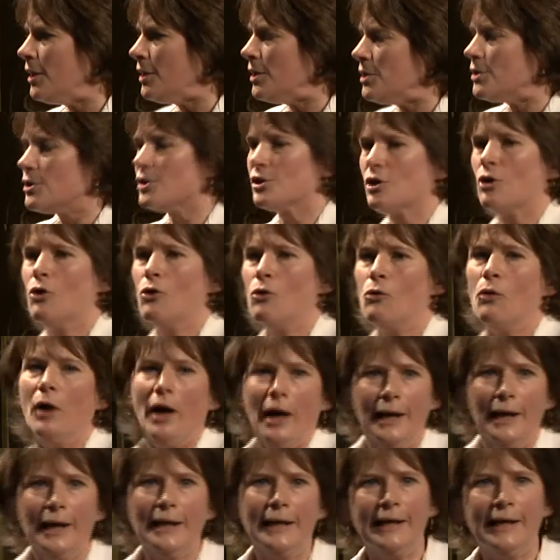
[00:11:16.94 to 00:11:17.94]
So
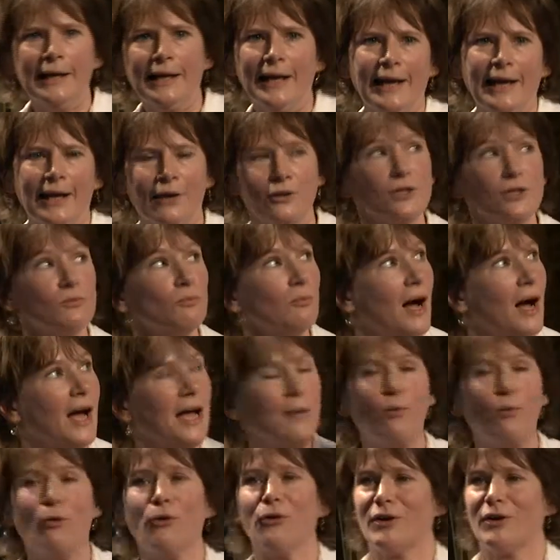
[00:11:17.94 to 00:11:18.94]
here's my
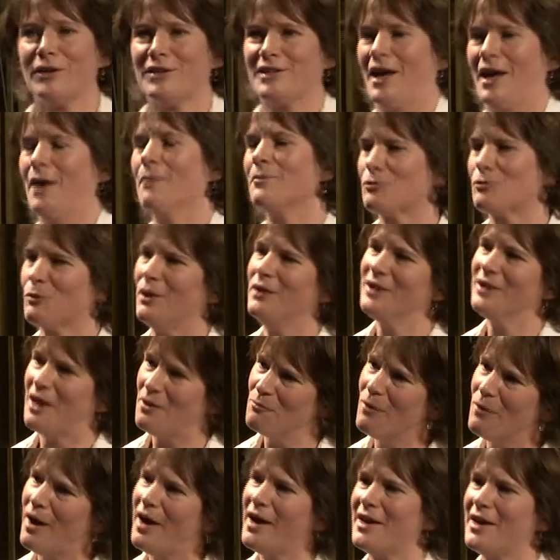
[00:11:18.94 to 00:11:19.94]
poor attempt, well, not
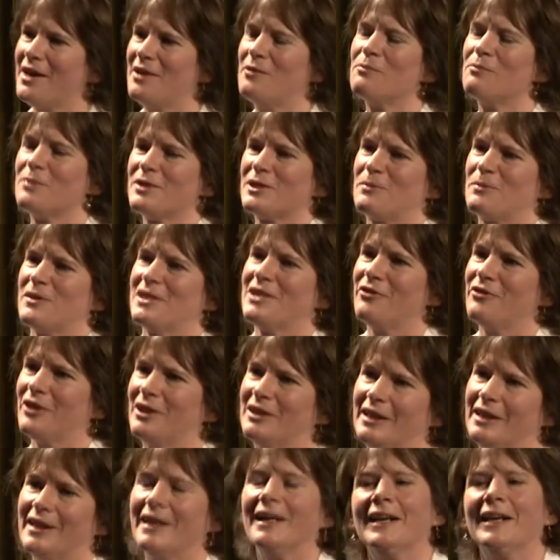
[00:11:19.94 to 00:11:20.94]
my
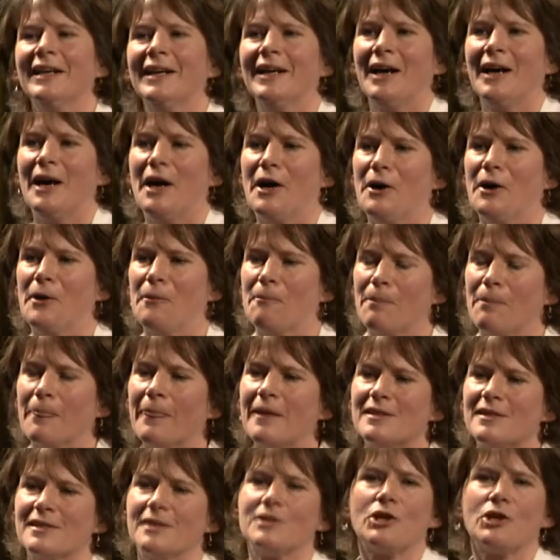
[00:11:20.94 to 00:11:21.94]
specifically. Um,
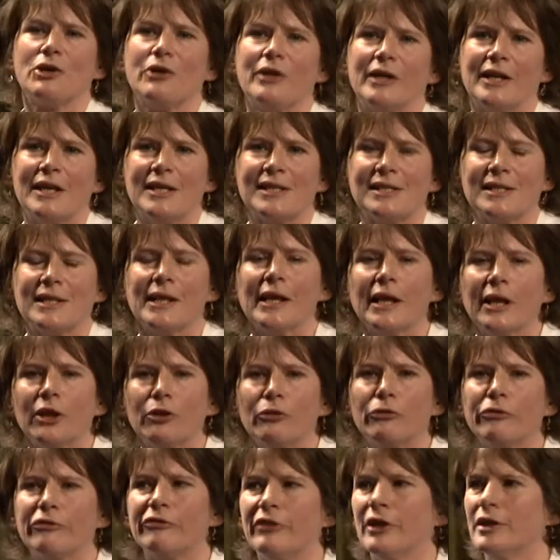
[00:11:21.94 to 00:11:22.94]
is an EU
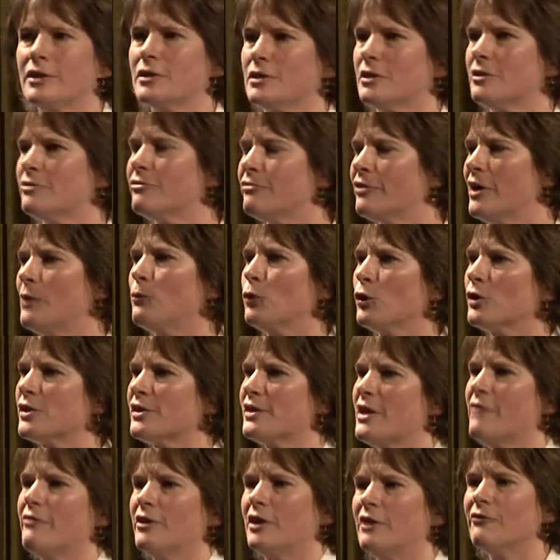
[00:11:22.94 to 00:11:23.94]
funded Framework
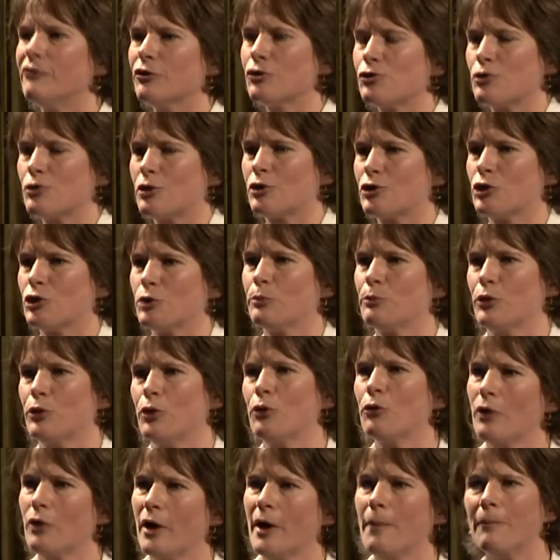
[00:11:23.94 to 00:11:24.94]
7 infrastructure
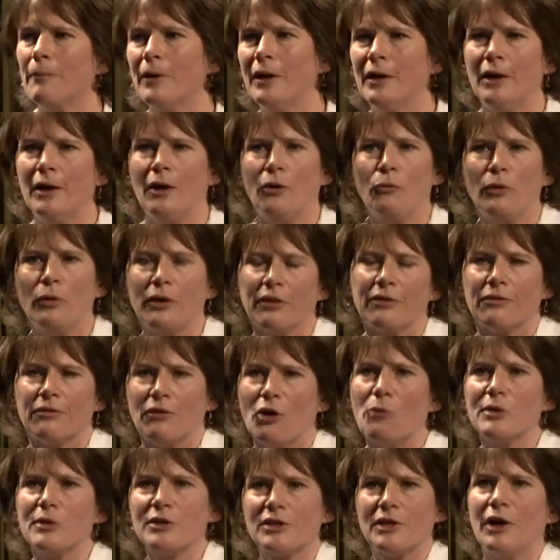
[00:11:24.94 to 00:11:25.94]
program with
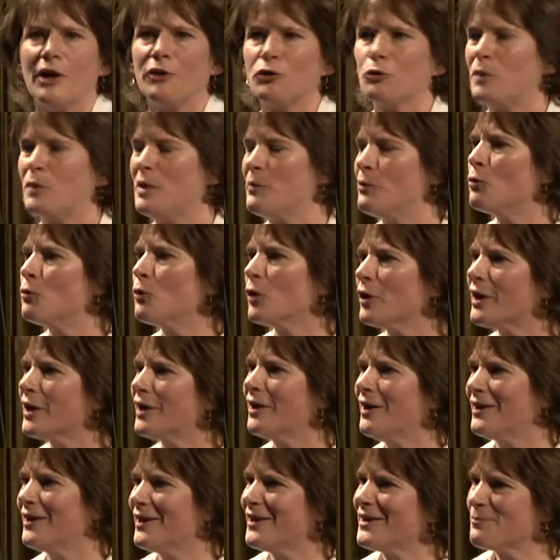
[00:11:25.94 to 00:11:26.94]
almost 100 people working
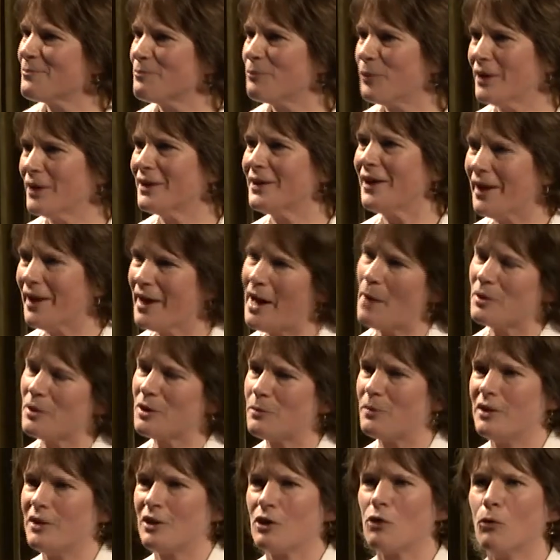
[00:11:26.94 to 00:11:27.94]
on it, but I happen to
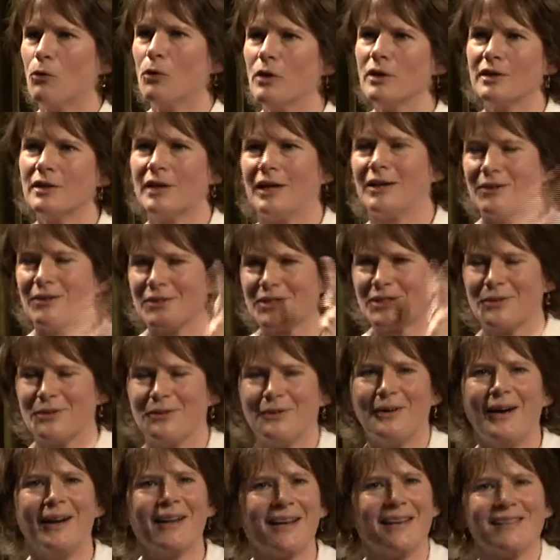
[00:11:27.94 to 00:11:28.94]
be the coordinator, so
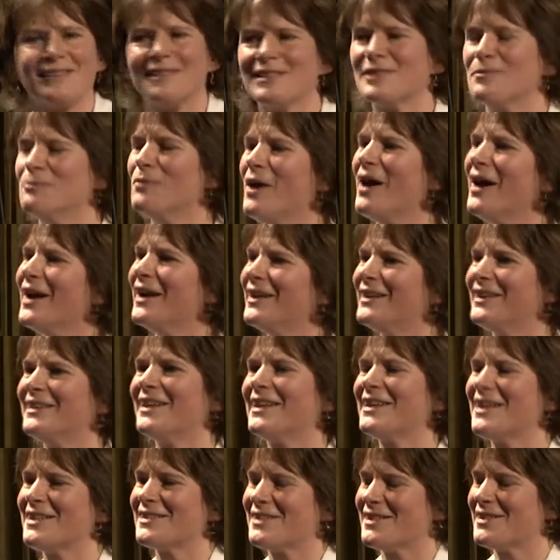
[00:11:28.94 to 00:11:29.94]
I guess it's mine and I
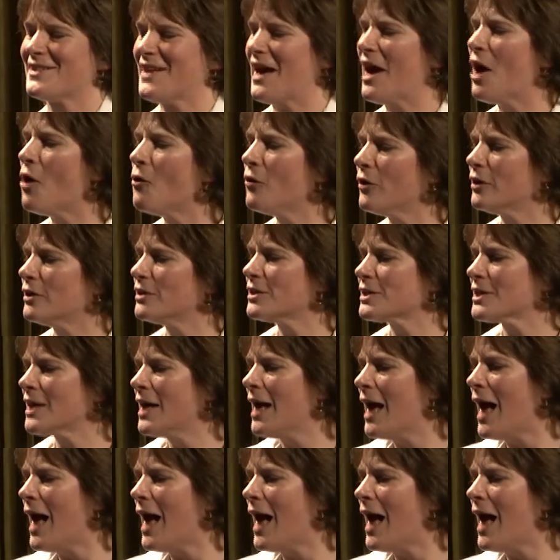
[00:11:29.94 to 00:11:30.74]
guess it's ours.